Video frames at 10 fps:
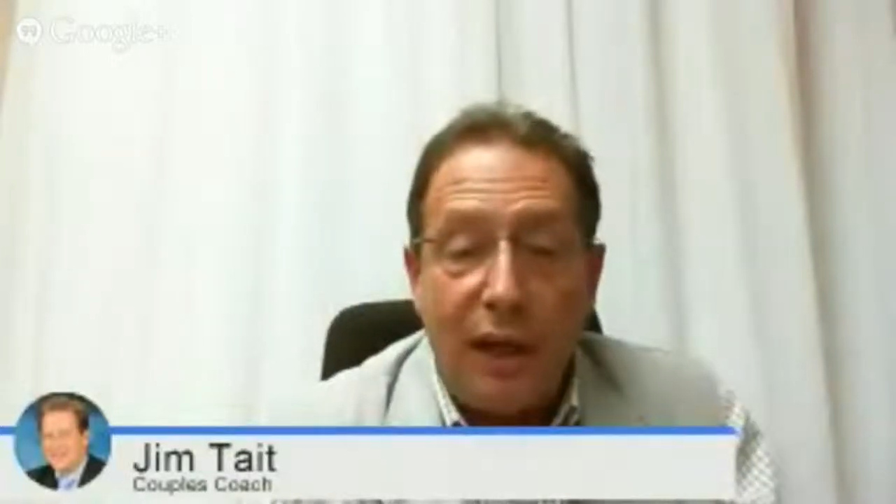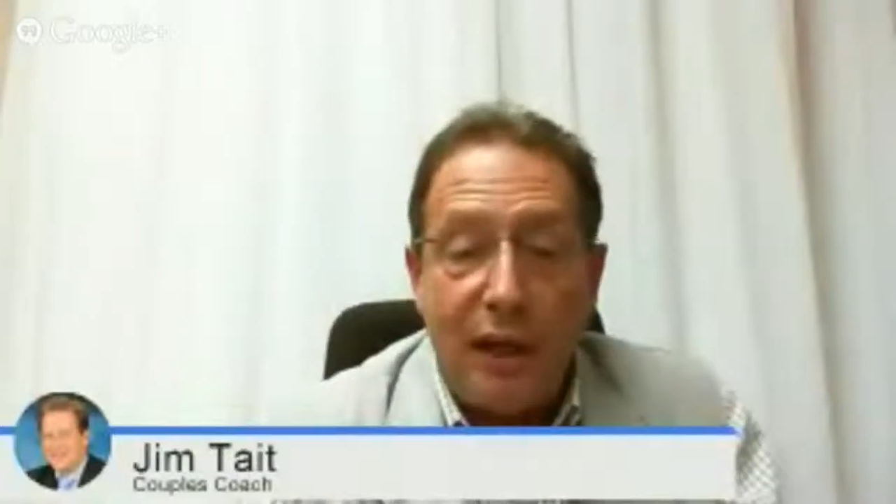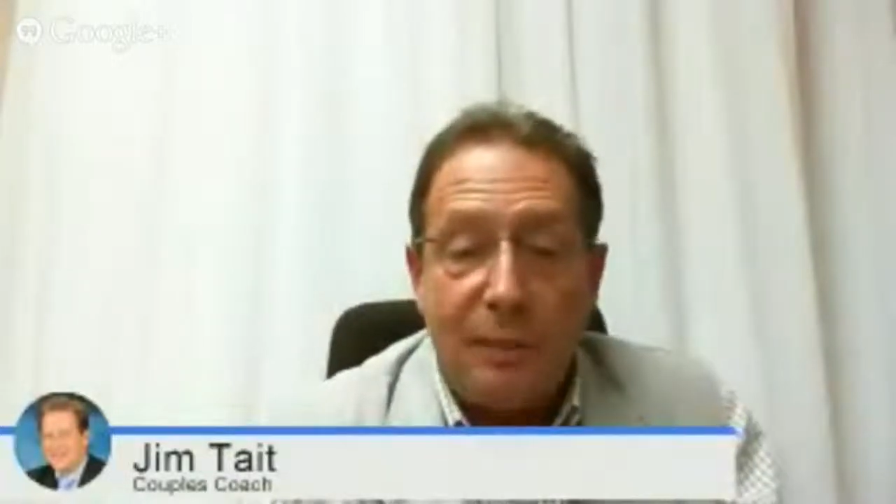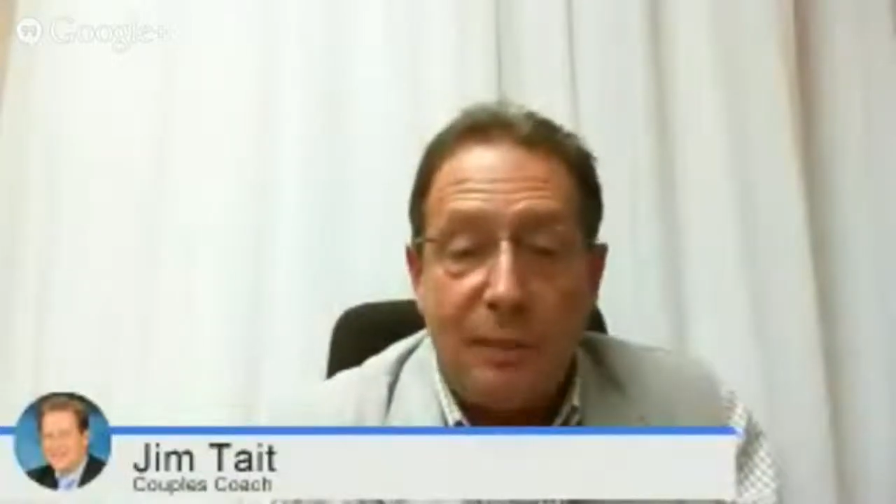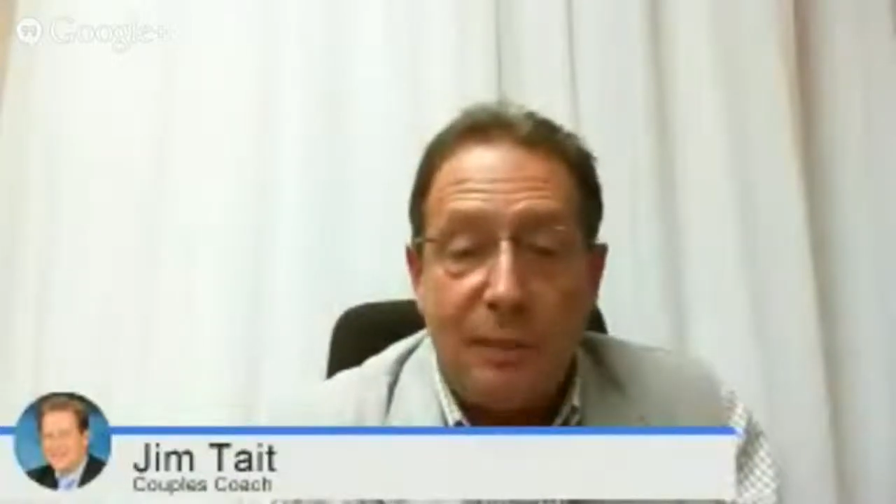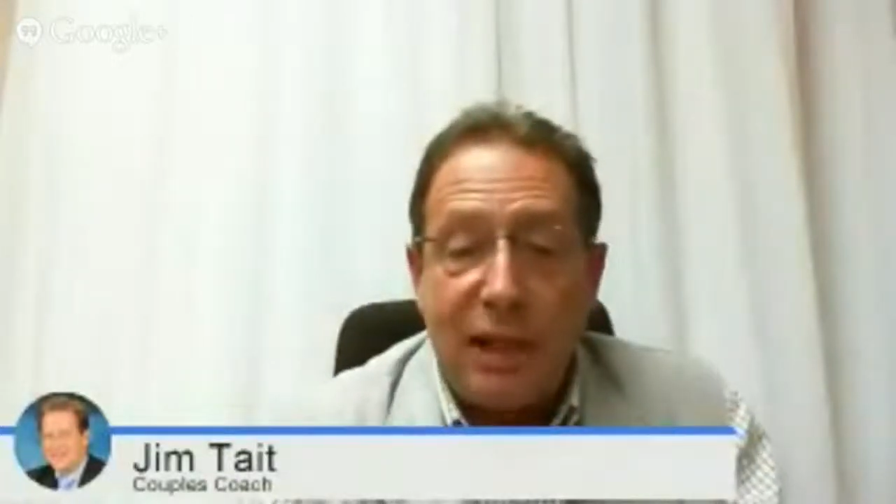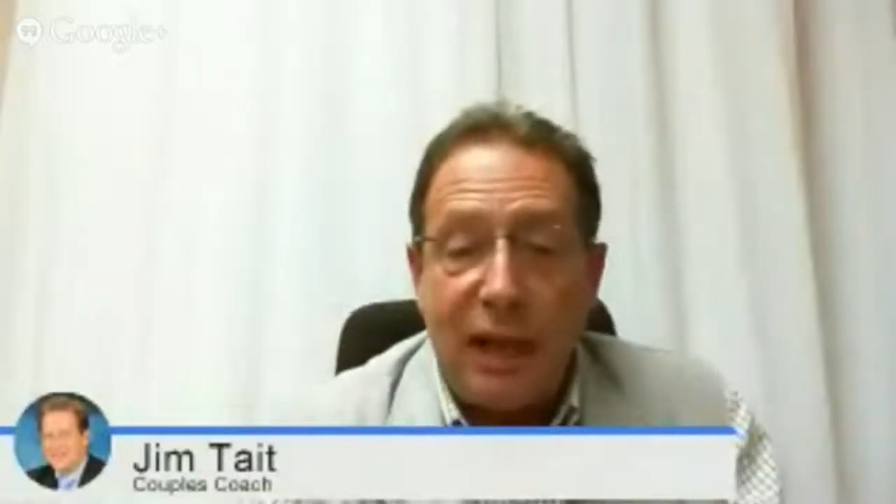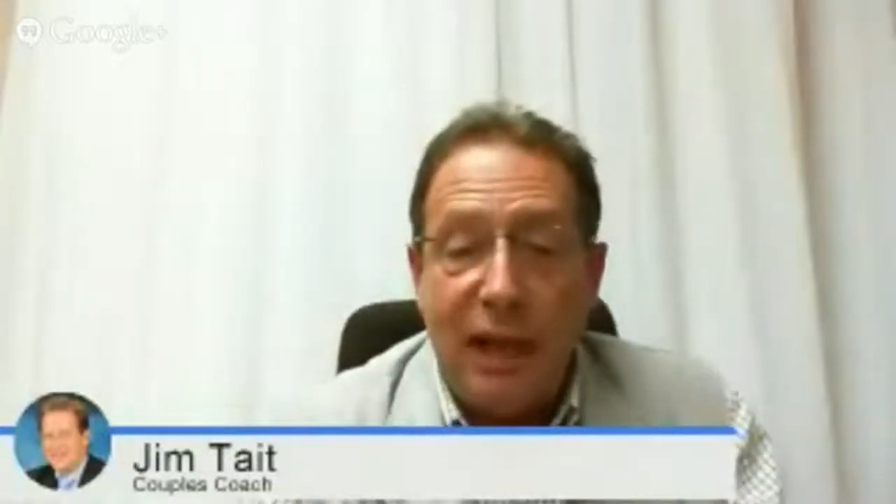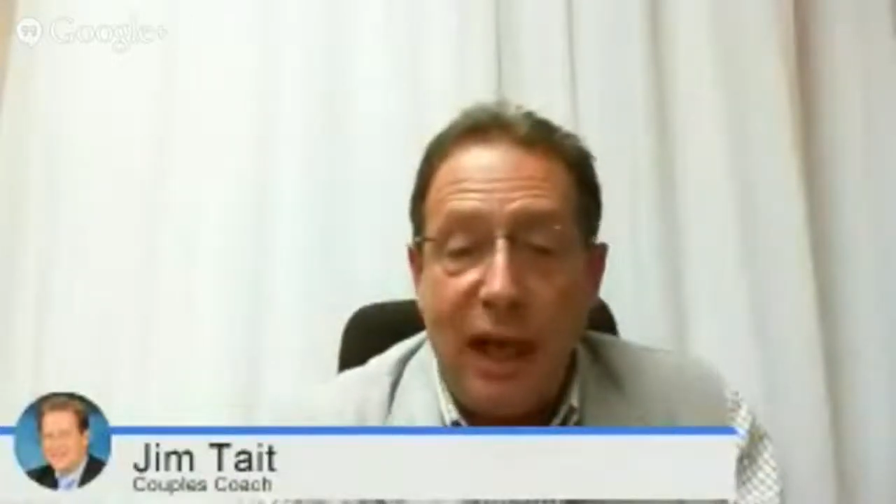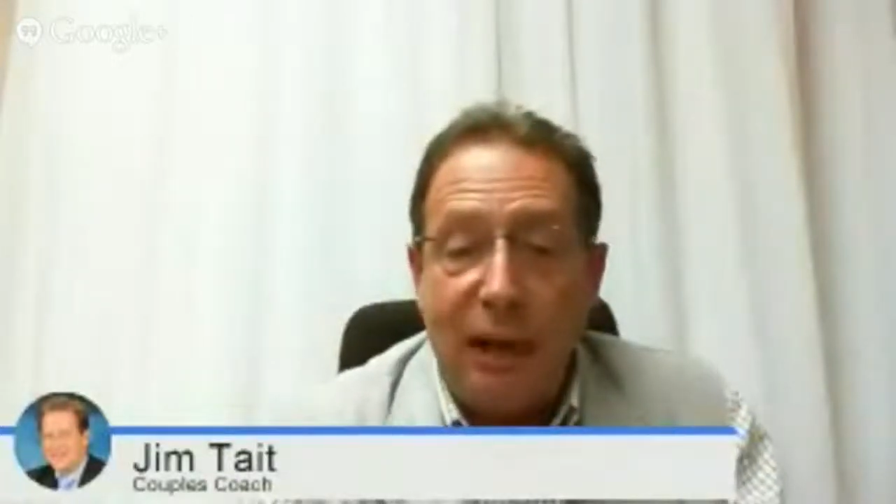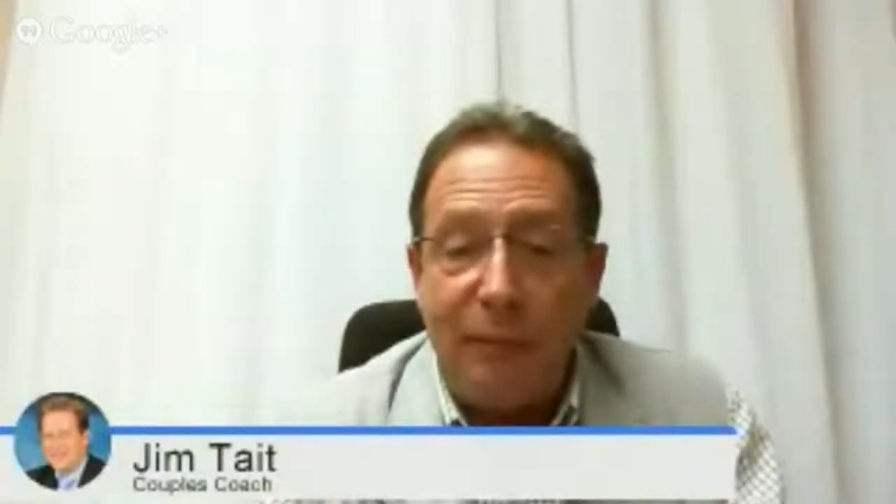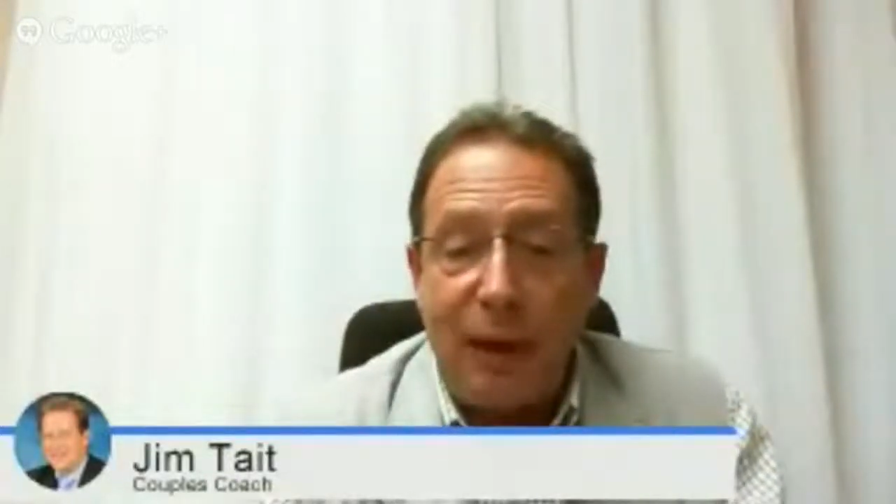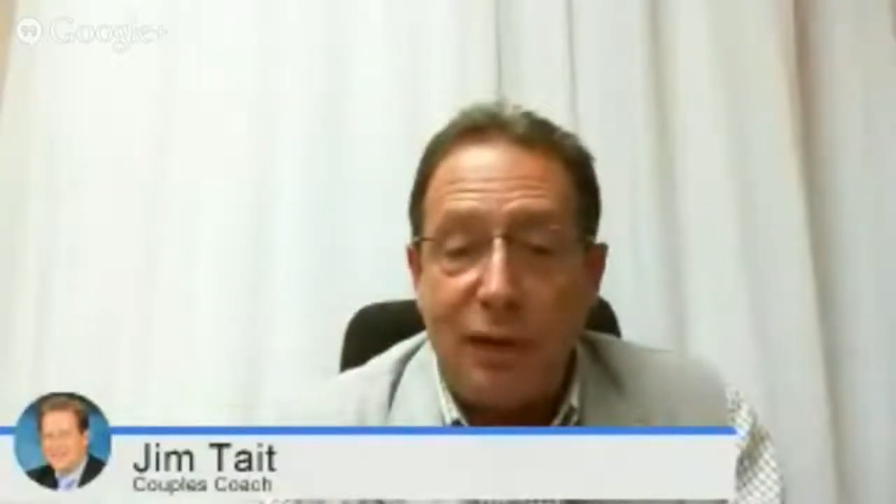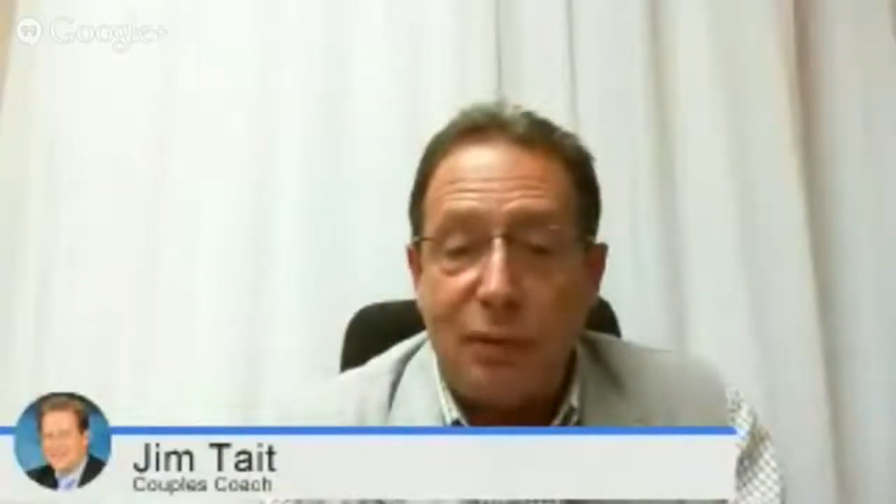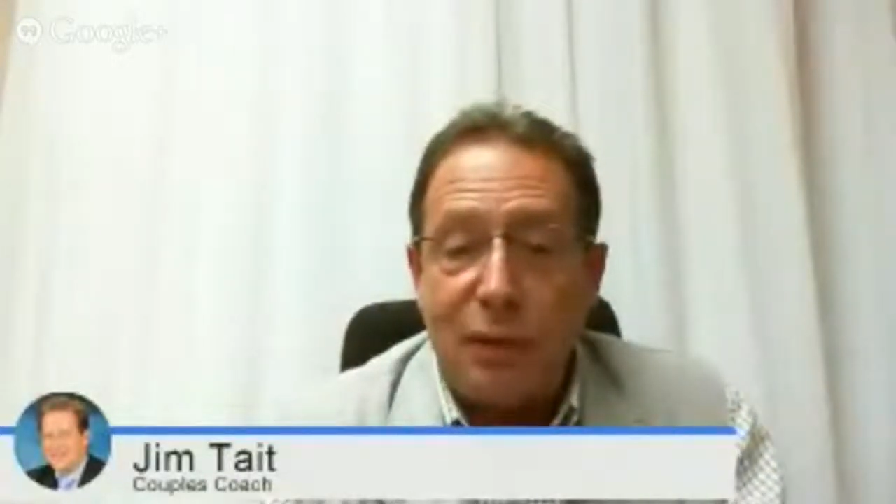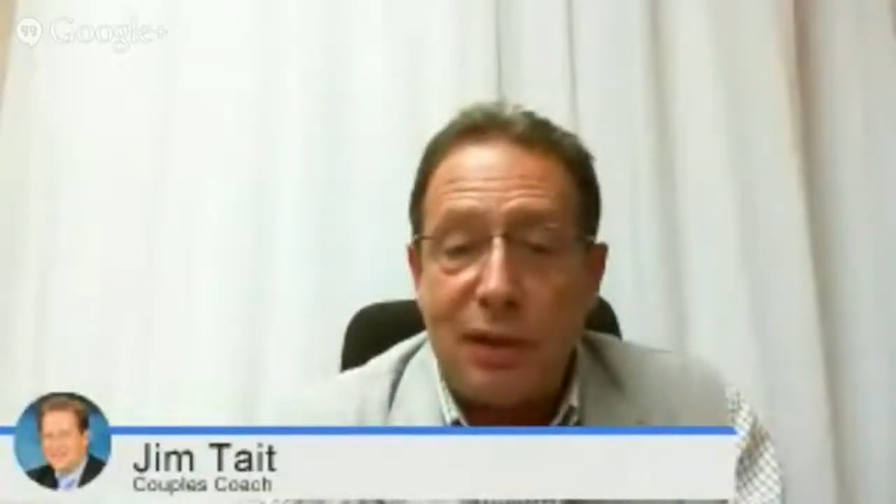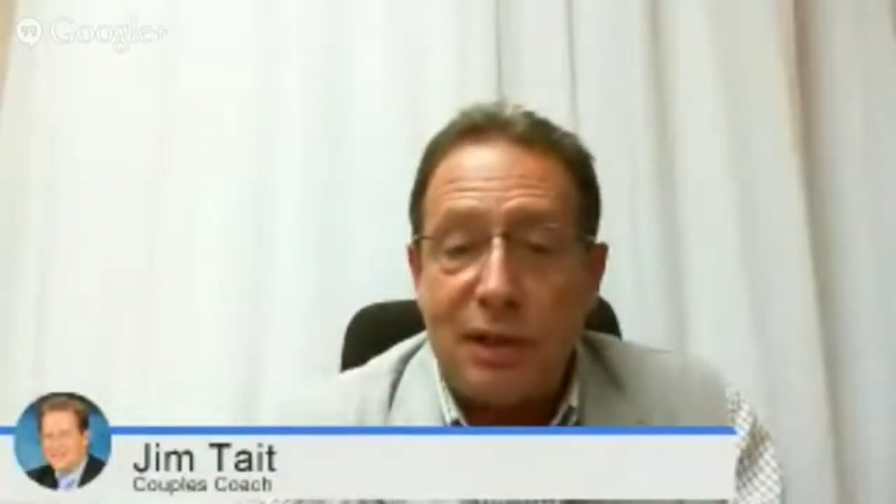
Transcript: intimacy in our marriage